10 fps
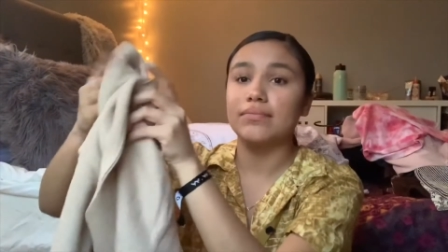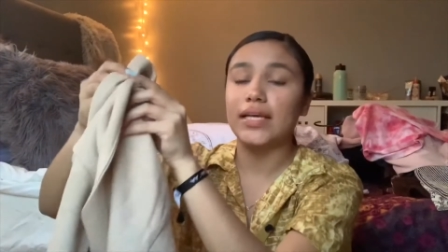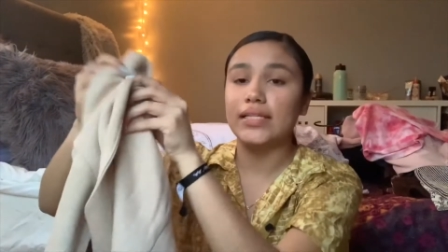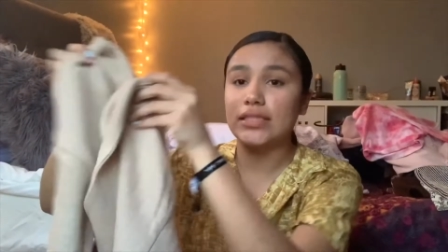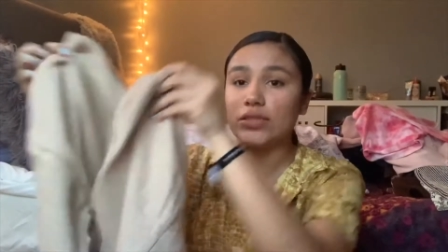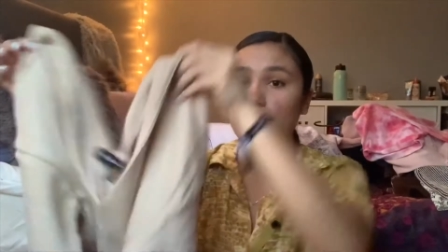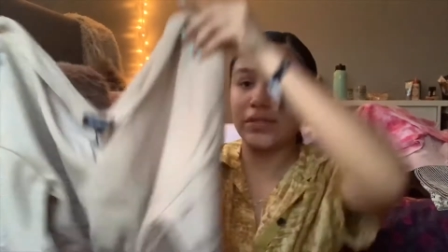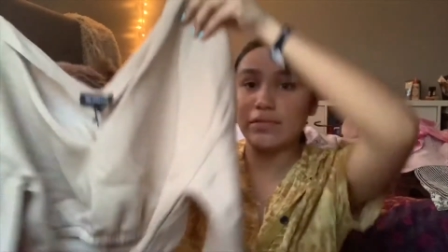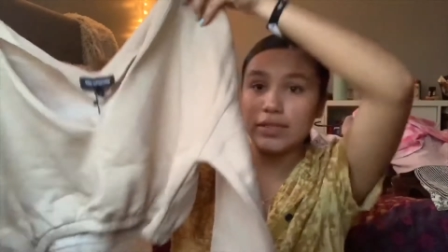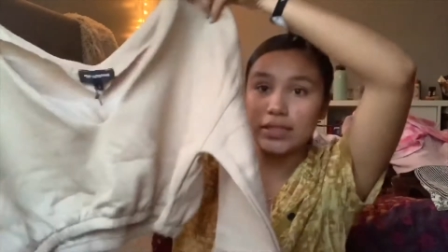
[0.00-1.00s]
and it's one
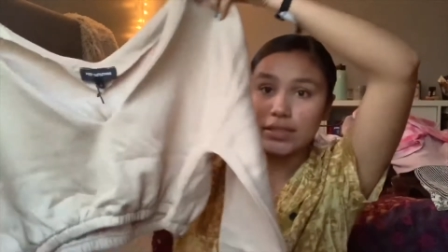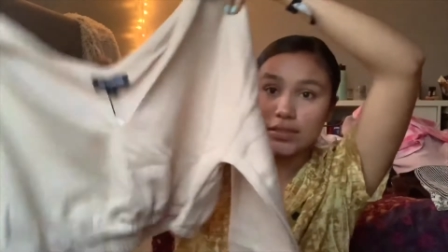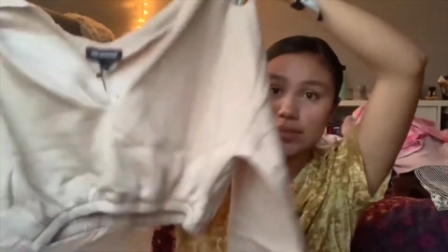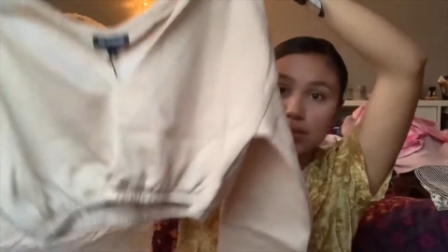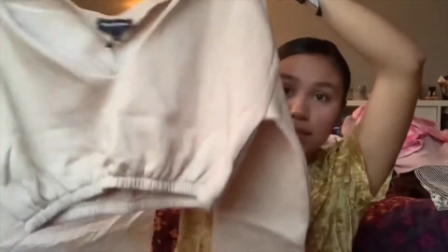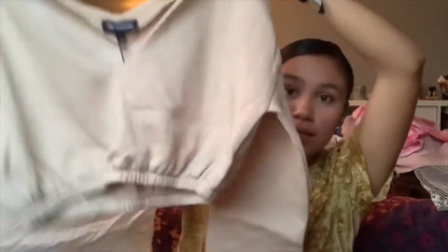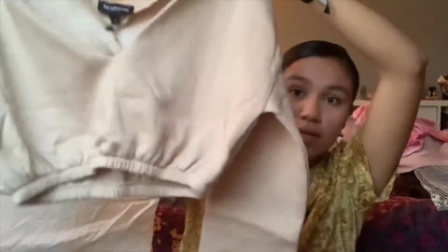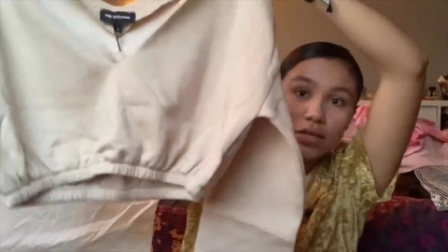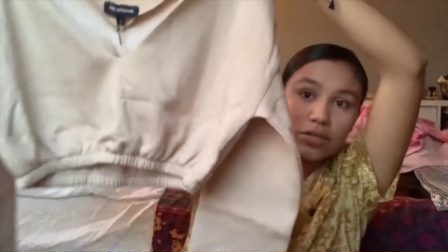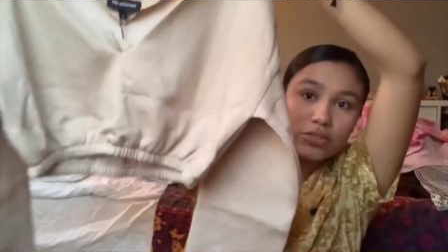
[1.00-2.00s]
of these
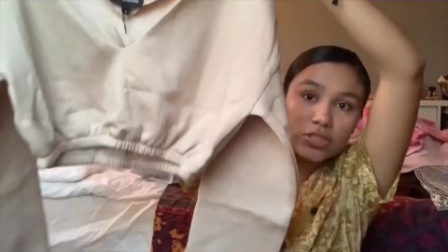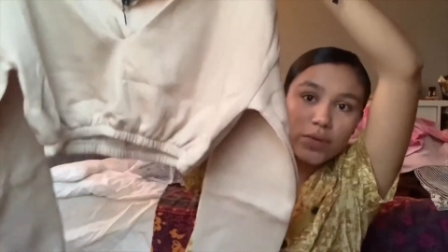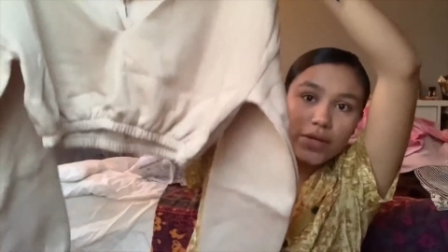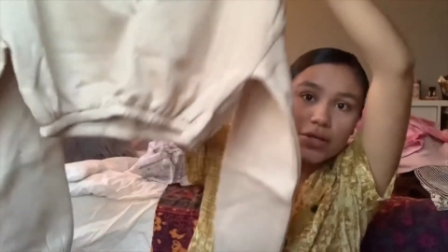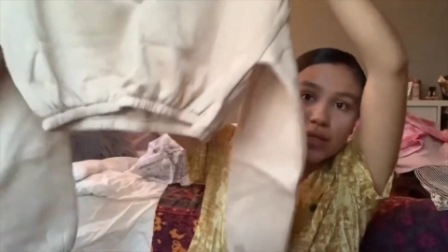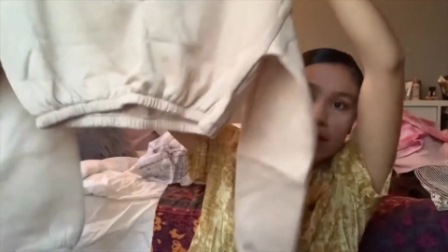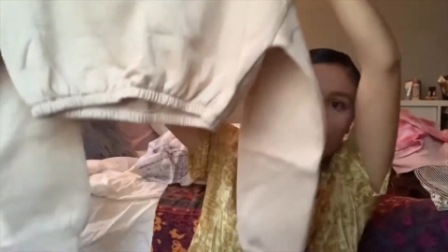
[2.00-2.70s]
sweater-like